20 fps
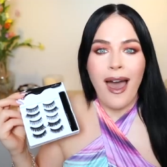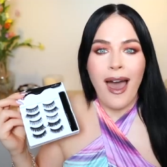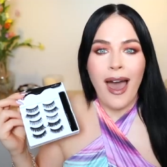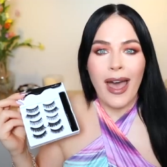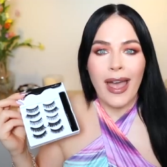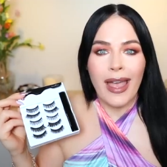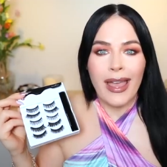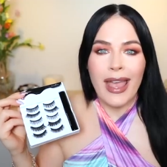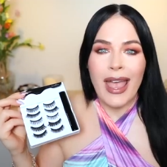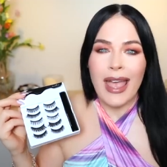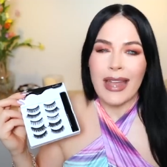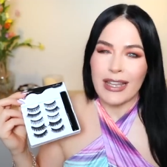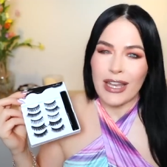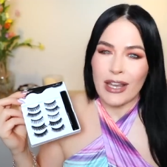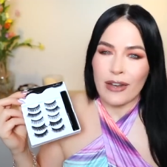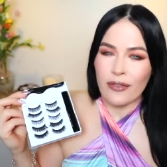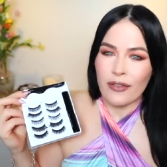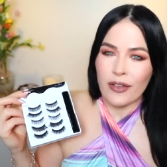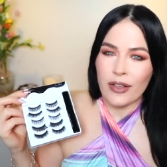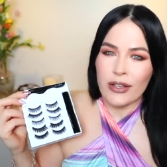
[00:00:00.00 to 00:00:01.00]
I had to
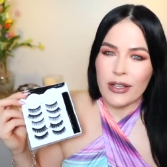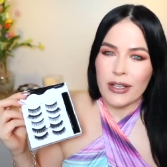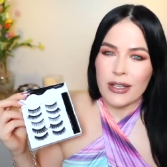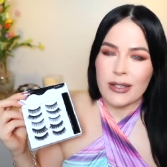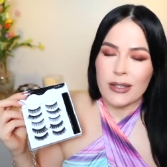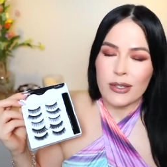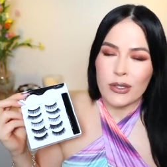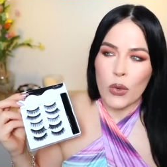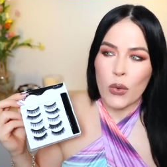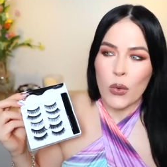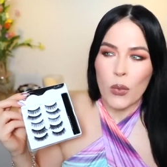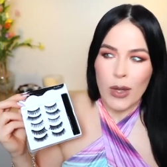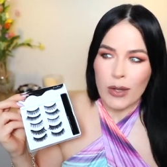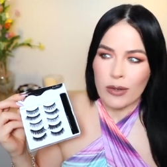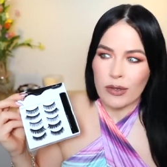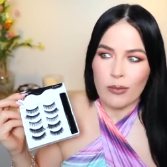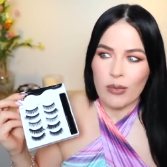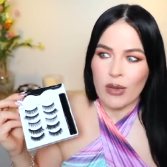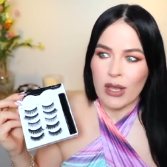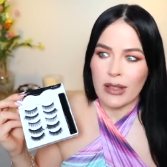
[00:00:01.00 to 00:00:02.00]
get fill-ins, so it
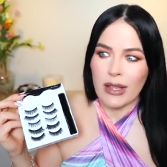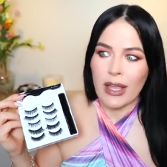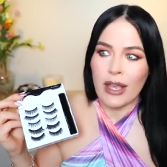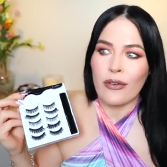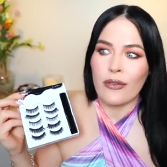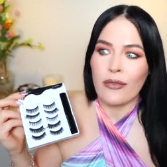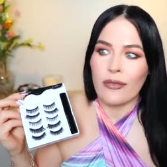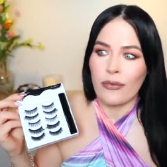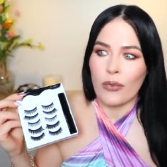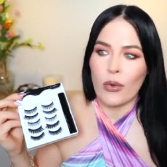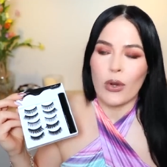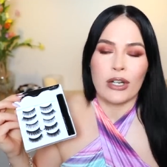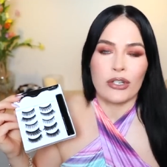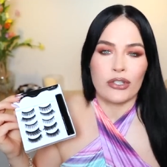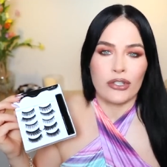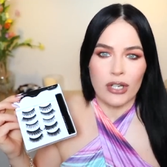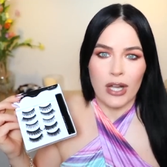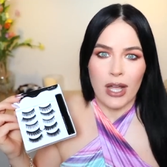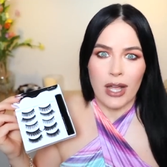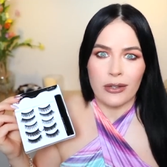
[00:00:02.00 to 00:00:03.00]
wound up being like
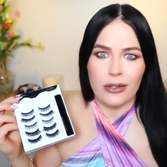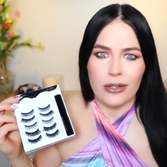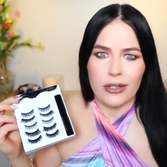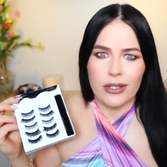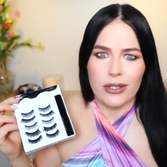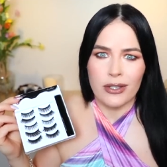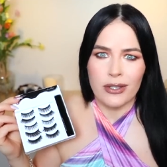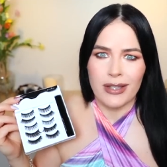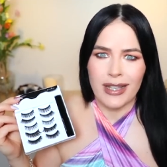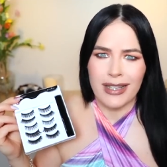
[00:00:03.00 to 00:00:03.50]
$400.